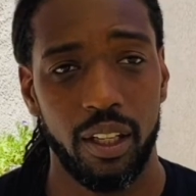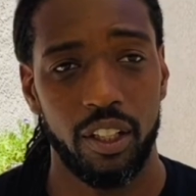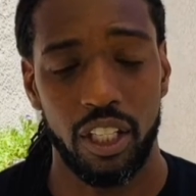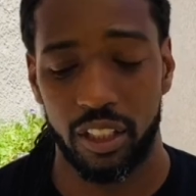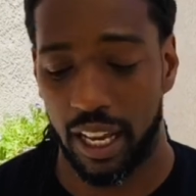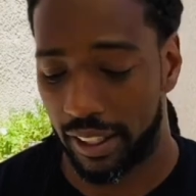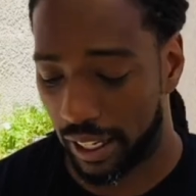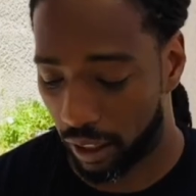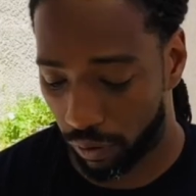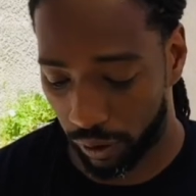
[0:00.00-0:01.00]
Jesus, I
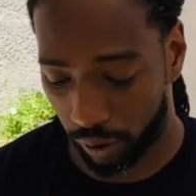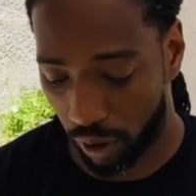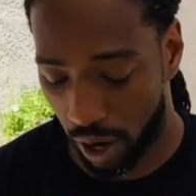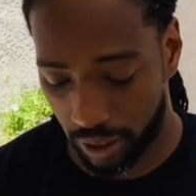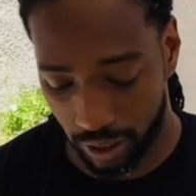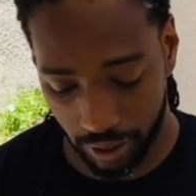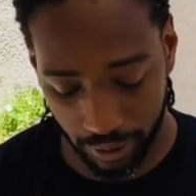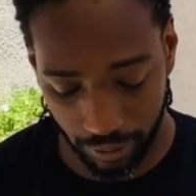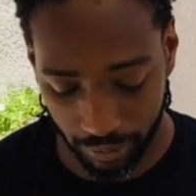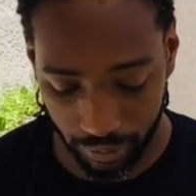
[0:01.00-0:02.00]
thank you for the cross.
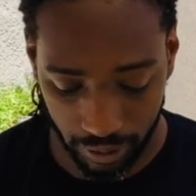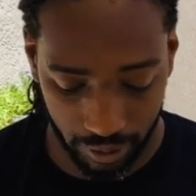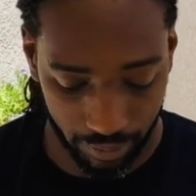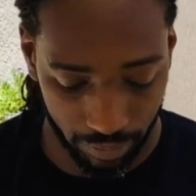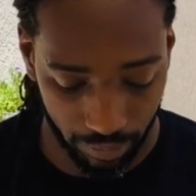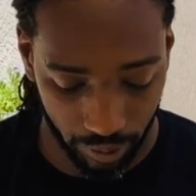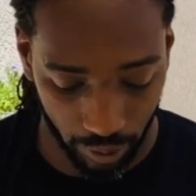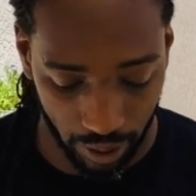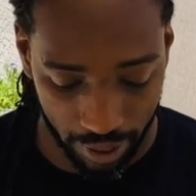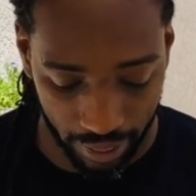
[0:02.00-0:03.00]

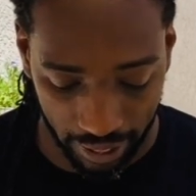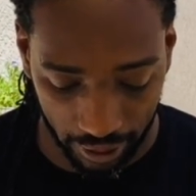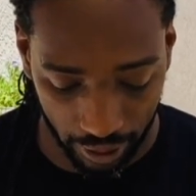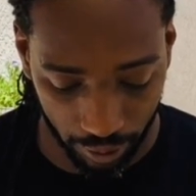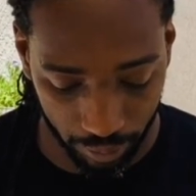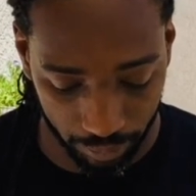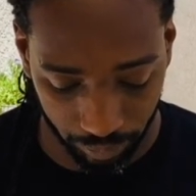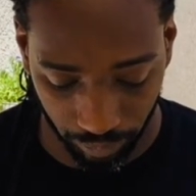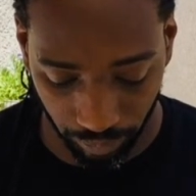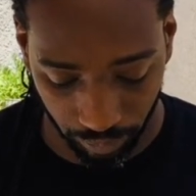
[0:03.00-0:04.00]
Lord, I thank you
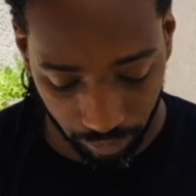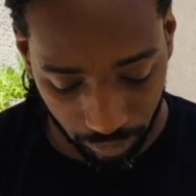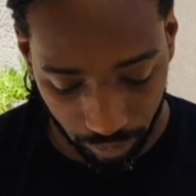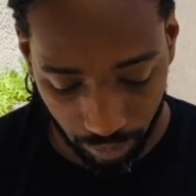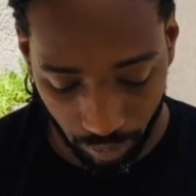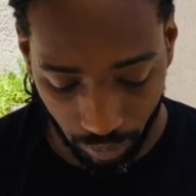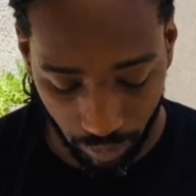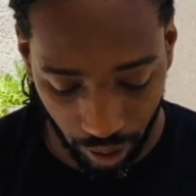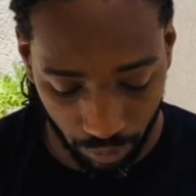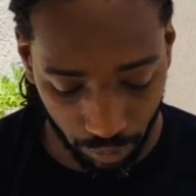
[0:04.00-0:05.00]

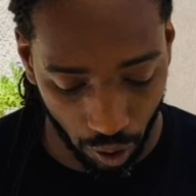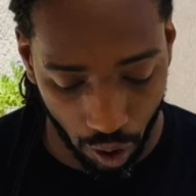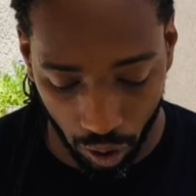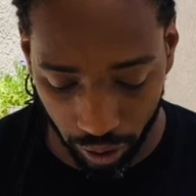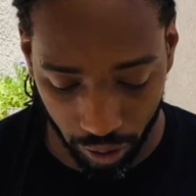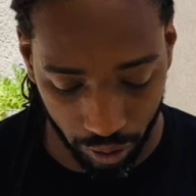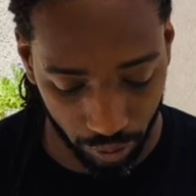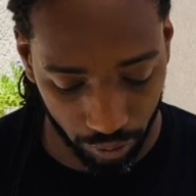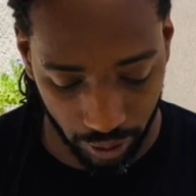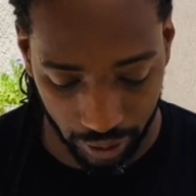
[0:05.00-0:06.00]
for all you do
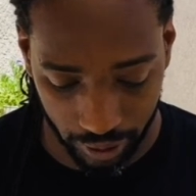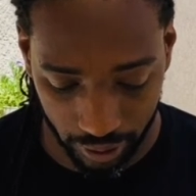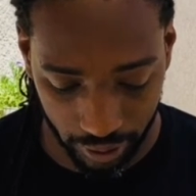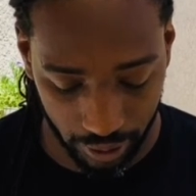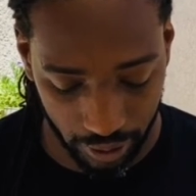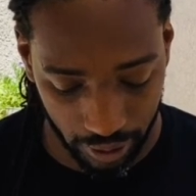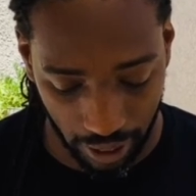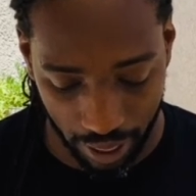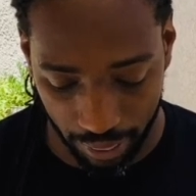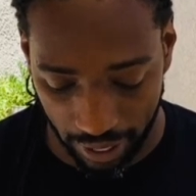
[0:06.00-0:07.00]
for us.
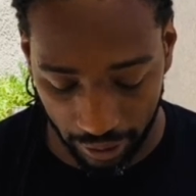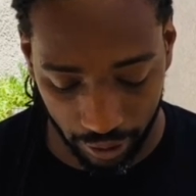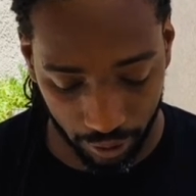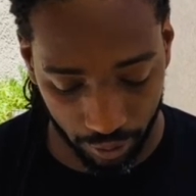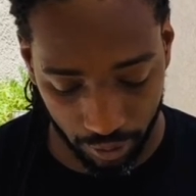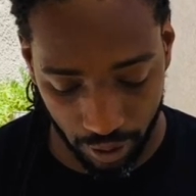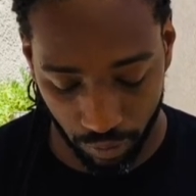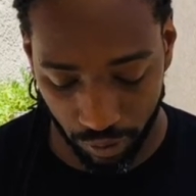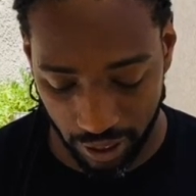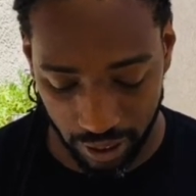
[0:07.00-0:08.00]
I thank you
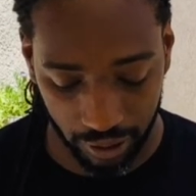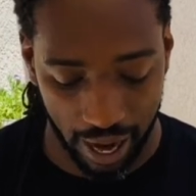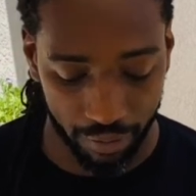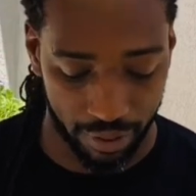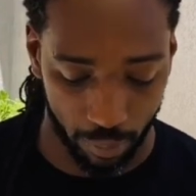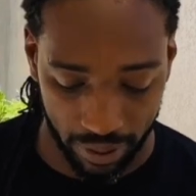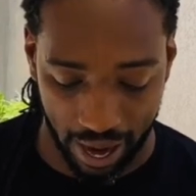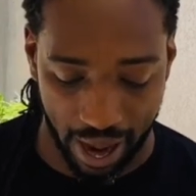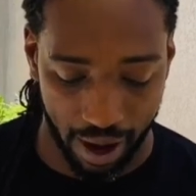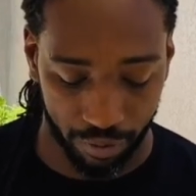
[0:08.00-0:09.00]
for this life that we
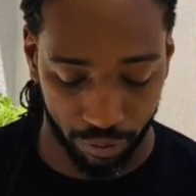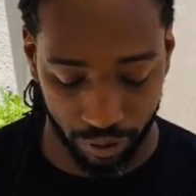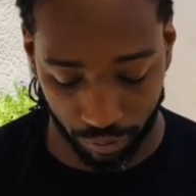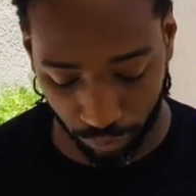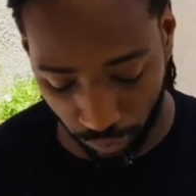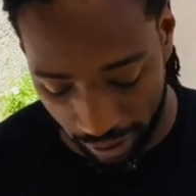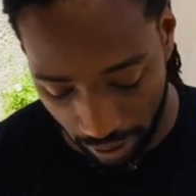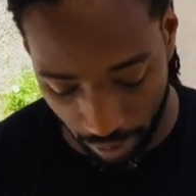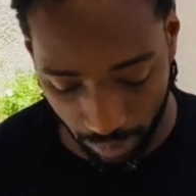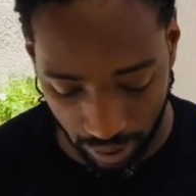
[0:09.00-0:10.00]
have, for the
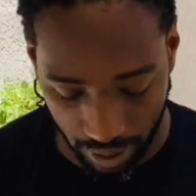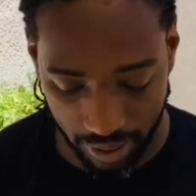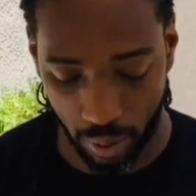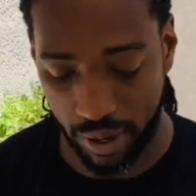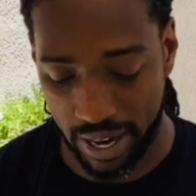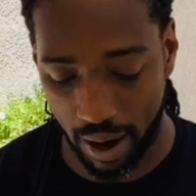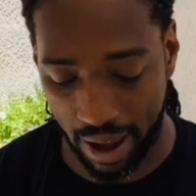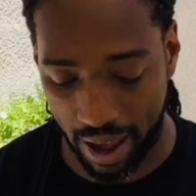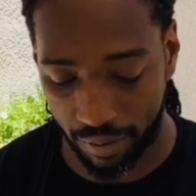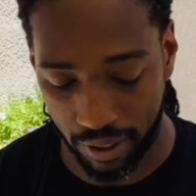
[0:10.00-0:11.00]
freedom that we now
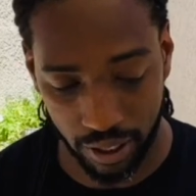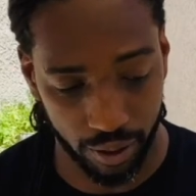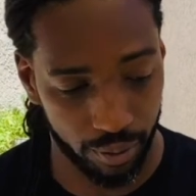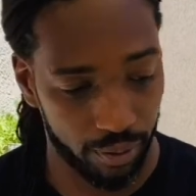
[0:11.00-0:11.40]
have in you.